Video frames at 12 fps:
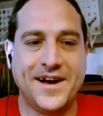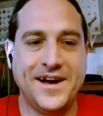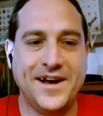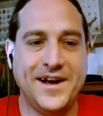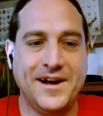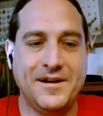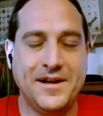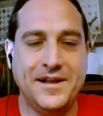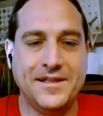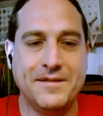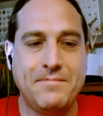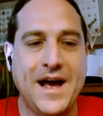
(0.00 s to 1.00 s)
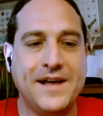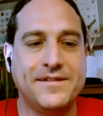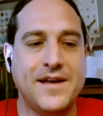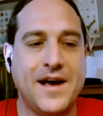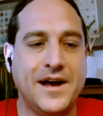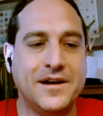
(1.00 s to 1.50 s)
in the
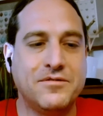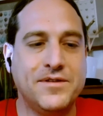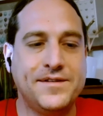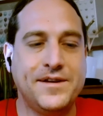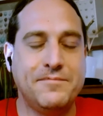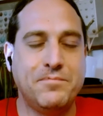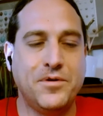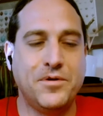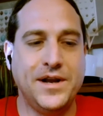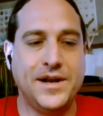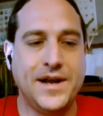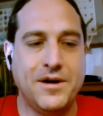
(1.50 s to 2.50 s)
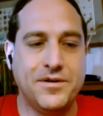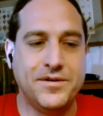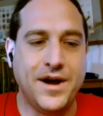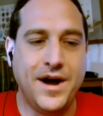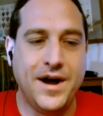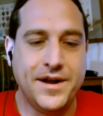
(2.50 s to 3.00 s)
past, Chris had pointed out
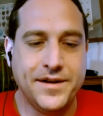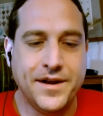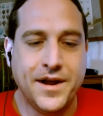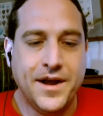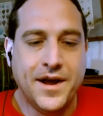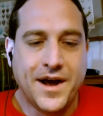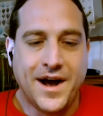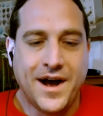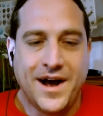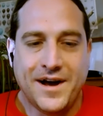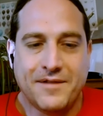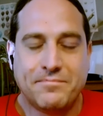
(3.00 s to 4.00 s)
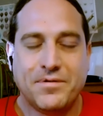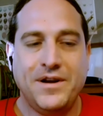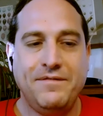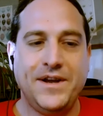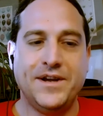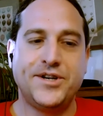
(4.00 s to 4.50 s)
on a
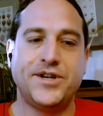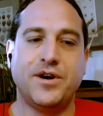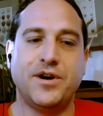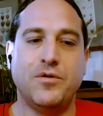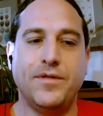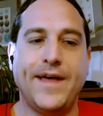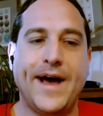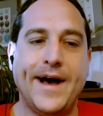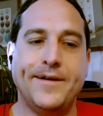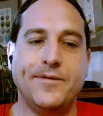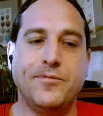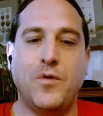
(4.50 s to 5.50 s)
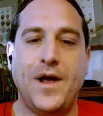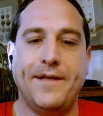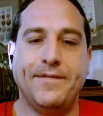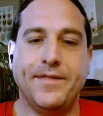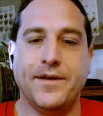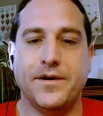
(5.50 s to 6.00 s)
previous show that
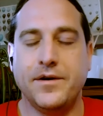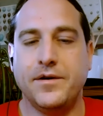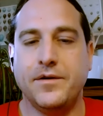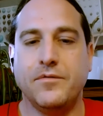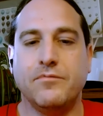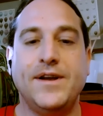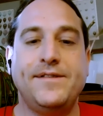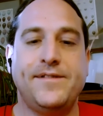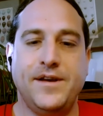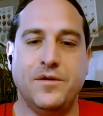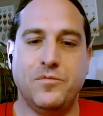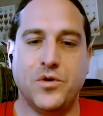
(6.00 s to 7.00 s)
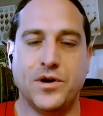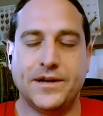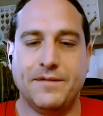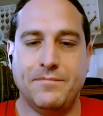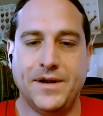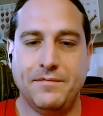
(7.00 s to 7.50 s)
when the Ritcey
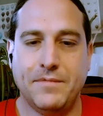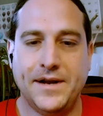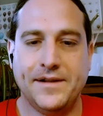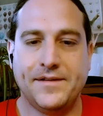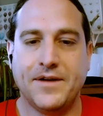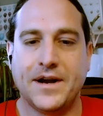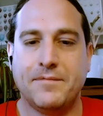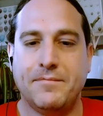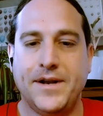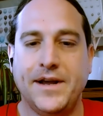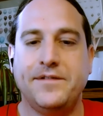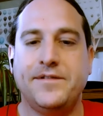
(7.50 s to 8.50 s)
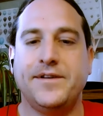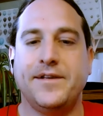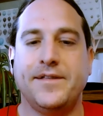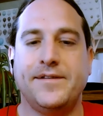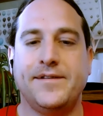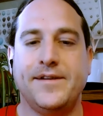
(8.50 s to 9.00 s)
Award Committee made its recommendation
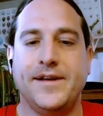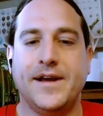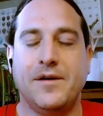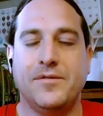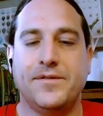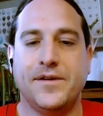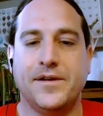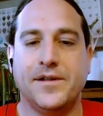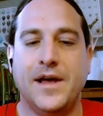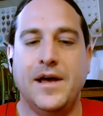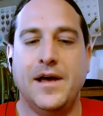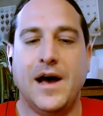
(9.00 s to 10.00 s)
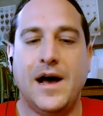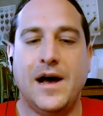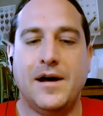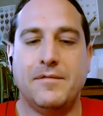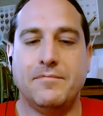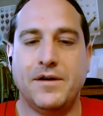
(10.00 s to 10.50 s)
to the City Council
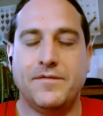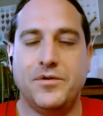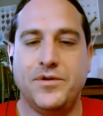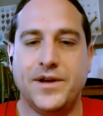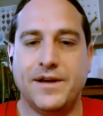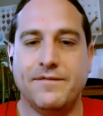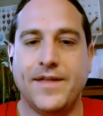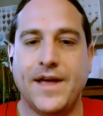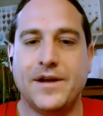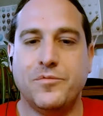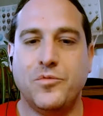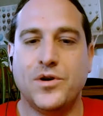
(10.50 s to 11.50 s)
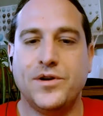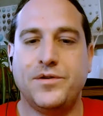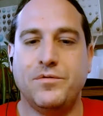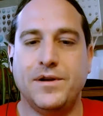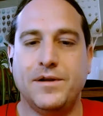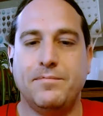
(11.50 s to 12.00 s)
of who to give that award
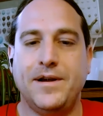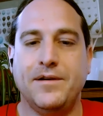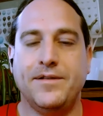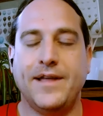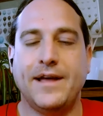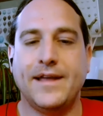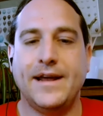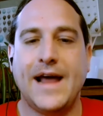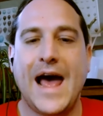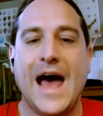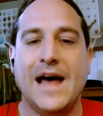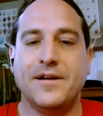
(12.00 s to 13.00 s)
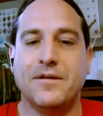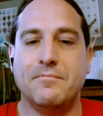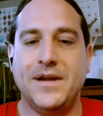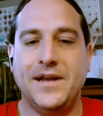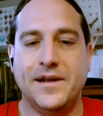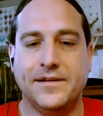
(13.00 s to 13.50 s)
to, it appeared that they'd had a
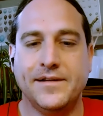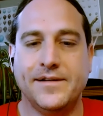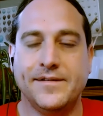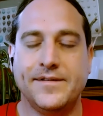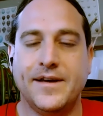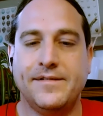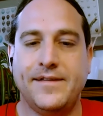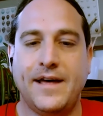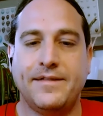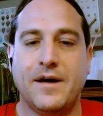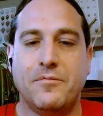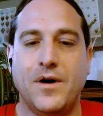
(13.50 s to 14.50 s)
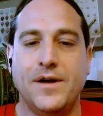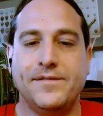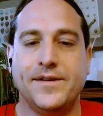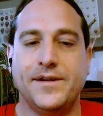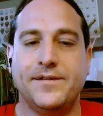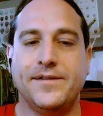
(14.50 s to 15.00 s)
meeting to discuss that
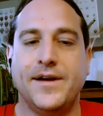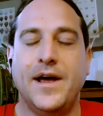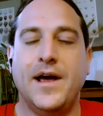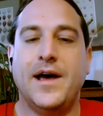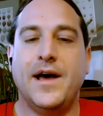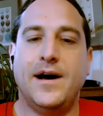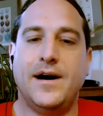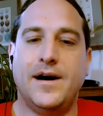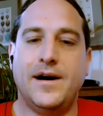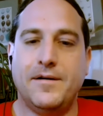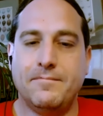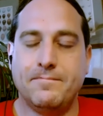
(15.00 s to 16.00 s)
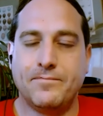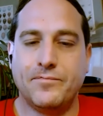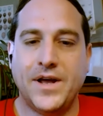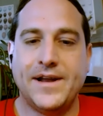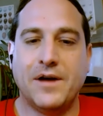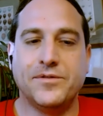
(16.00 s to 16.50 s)
wasn't
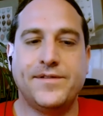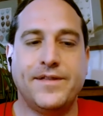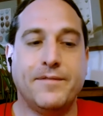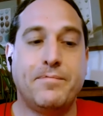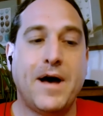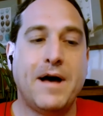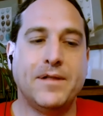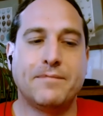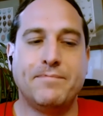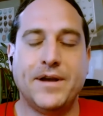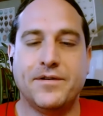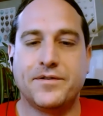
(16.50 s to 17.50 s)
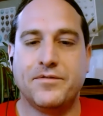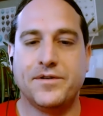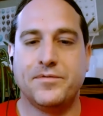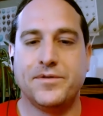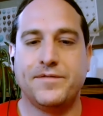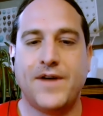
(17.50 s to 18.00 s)
announced to the public, because
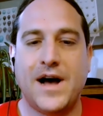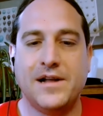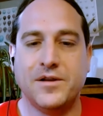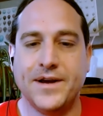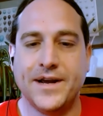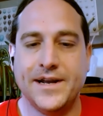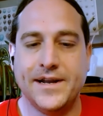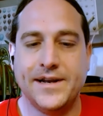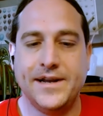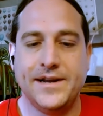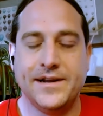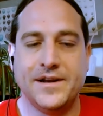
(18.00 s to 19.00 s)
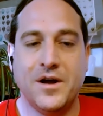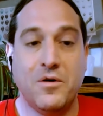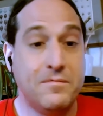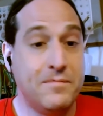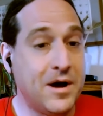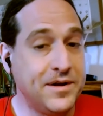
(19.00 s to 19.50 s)
Chris was following it and he didn't know
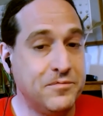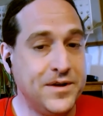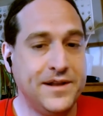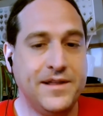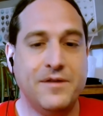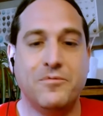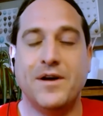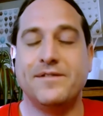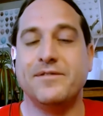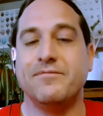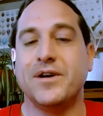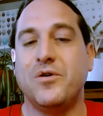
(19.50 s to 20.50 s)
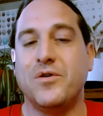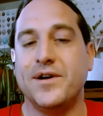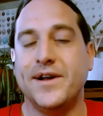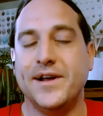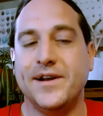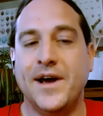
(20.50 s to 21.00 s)
about it. It wasn't
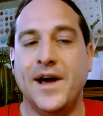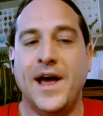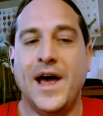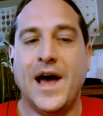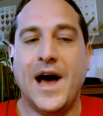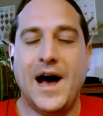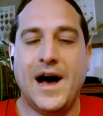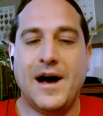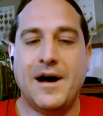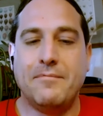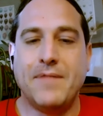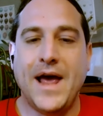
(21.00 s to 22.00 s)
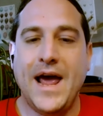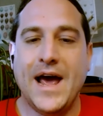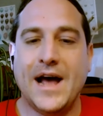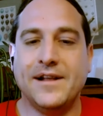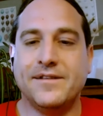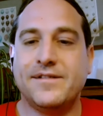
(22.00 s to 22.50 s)
recorded.
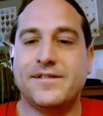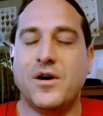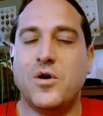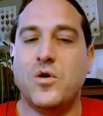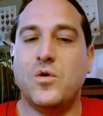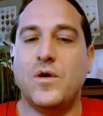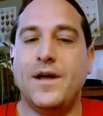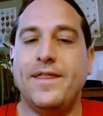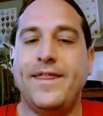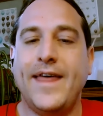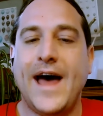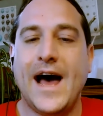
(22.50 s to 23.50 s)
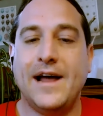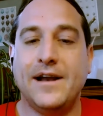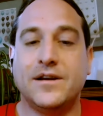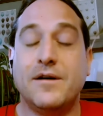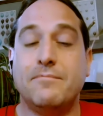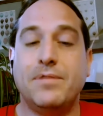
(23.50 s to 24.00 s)
And so
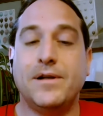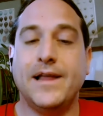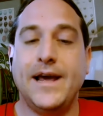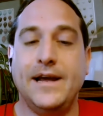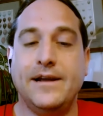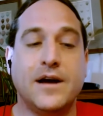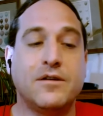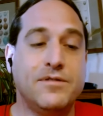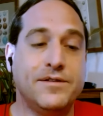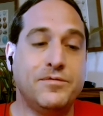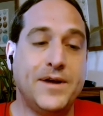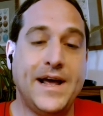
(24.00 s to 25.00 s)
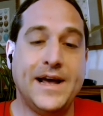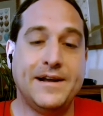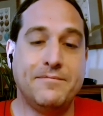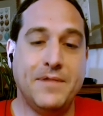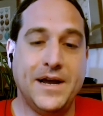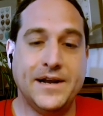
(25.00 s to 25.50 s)
that complaint, Chris went ahead
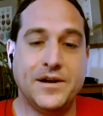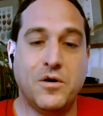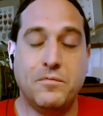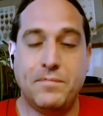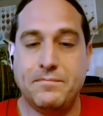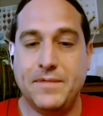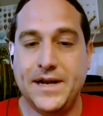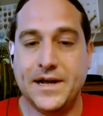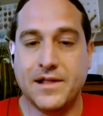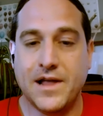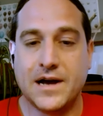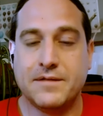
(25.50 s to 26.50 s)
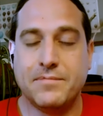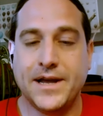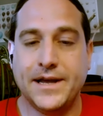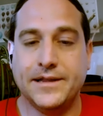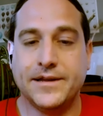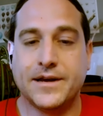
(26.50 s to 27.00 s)
and made an open meeting law
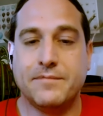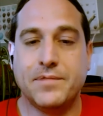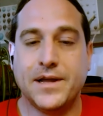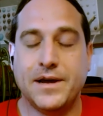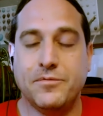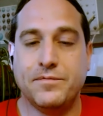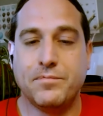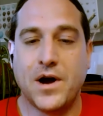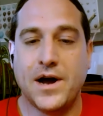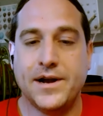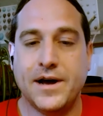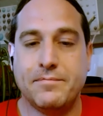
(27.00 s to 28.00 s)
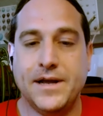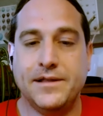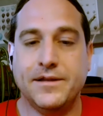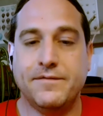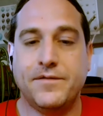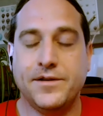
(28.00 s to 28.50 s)
complaint. The complaint was brought up in
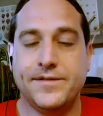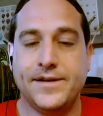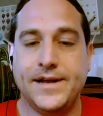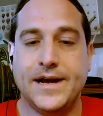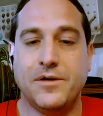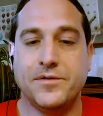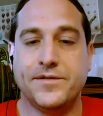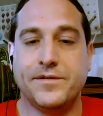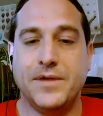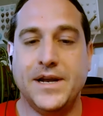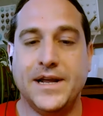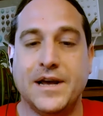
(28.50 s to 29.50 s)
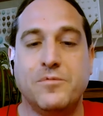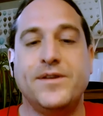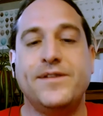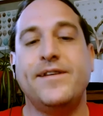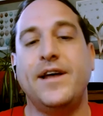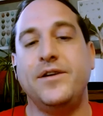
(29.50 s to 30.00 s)
the full City Council meeting. It
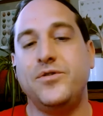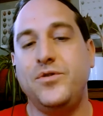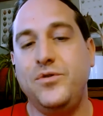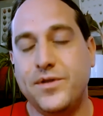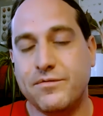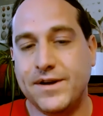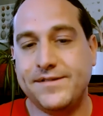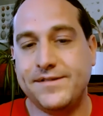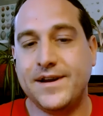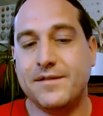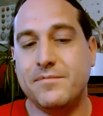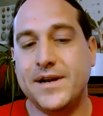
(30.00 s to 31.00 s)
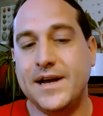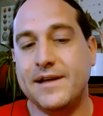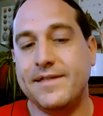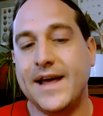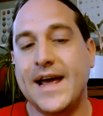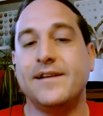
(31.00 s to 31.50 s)
was sent to the Ritcey Committee,
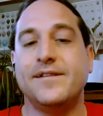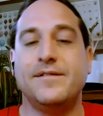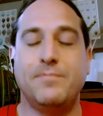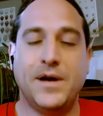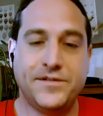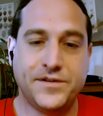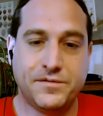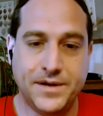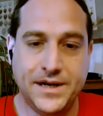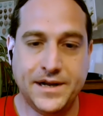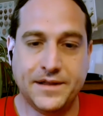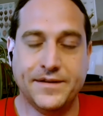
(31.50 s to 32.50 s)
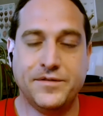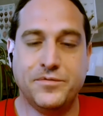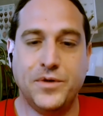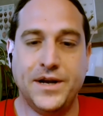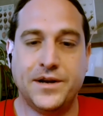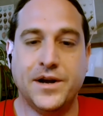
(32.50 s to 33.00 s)
and they had a special meeting this
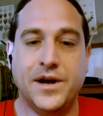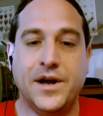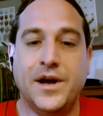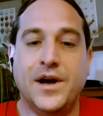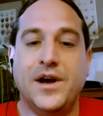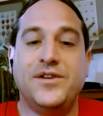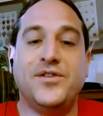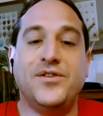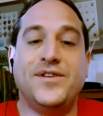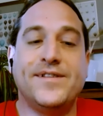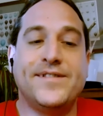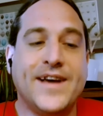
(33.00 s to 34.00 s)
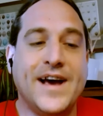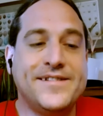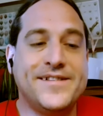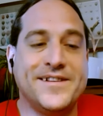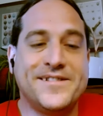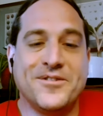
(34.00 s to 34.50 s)
week to
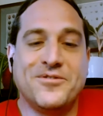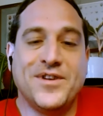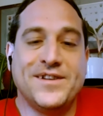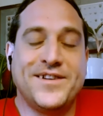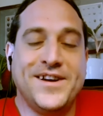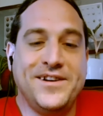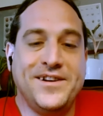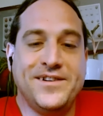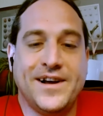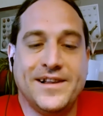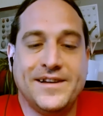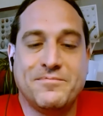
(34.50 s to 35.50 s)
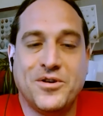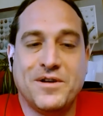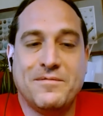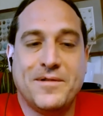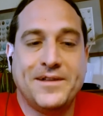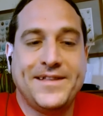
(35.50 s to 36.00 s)
discuss it. So Chris, can you tell us more
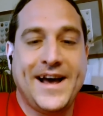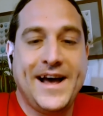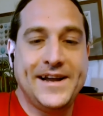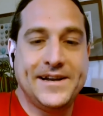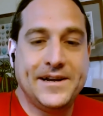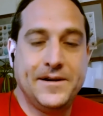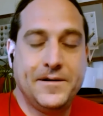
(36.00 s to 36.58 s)
about that?